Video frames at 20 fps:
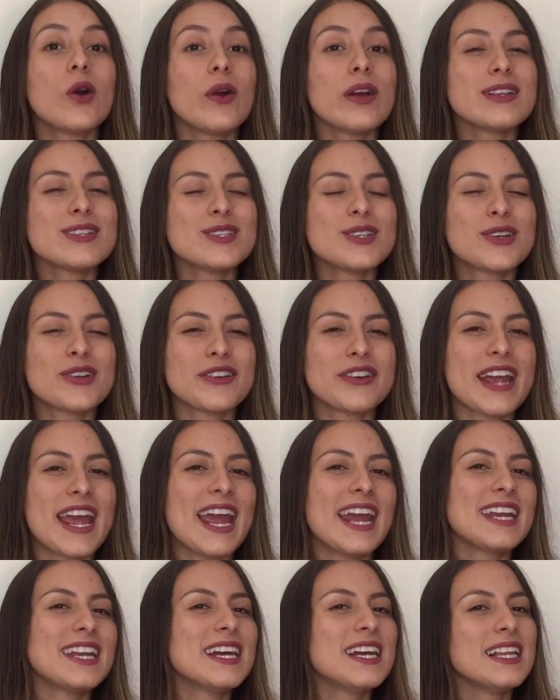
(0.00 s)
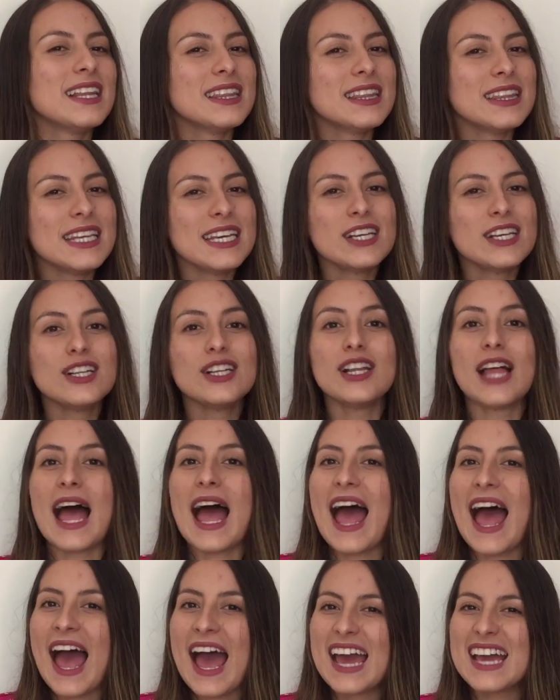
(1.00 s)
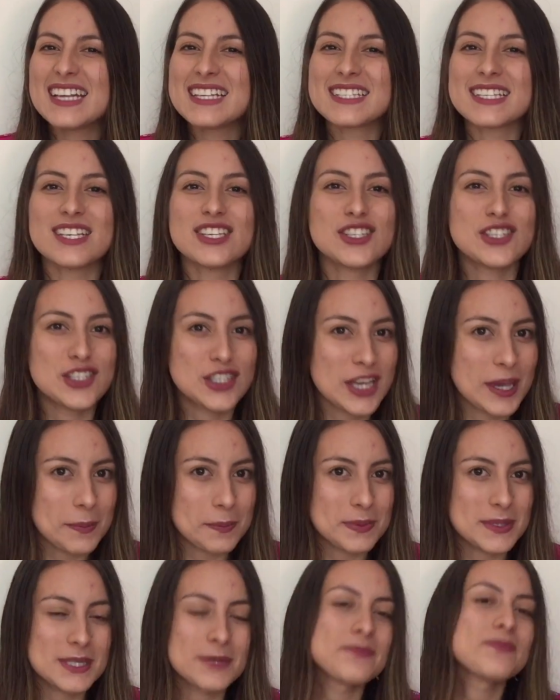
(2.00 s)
going to create little ice ships